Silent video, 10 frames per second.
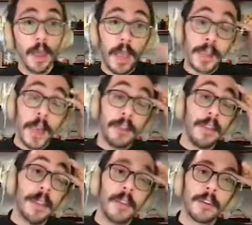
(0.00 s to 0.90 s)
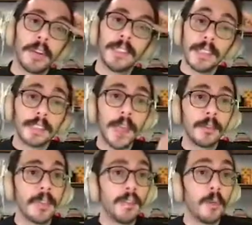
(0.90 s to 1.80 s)
And out of the
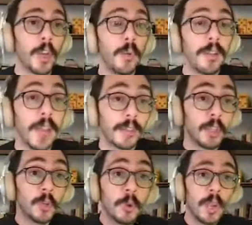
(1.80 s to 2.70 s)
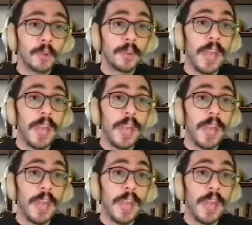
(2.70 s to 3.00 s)
806,000, 41,200